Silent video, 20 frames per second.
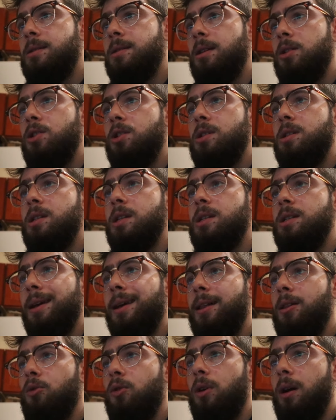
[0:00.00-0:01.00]
such as these
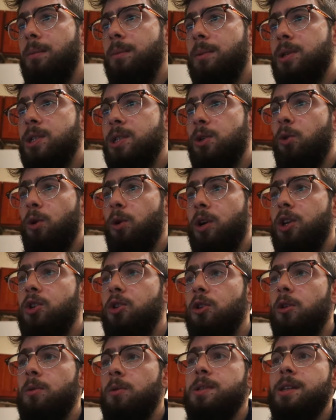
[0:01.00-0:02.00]
cycloramas or
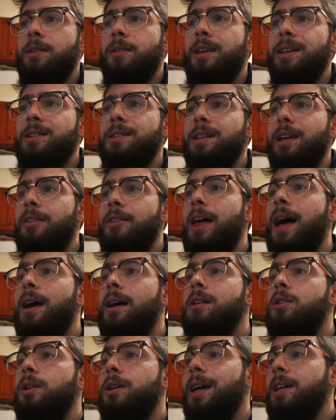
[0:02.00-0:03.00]
cubes and things like
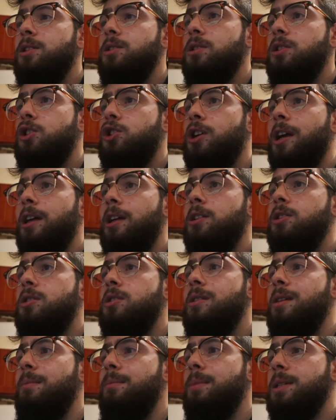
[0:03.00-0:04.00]
that, you can actually change
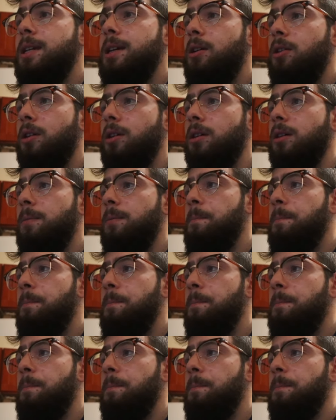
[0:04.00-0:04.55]
the material.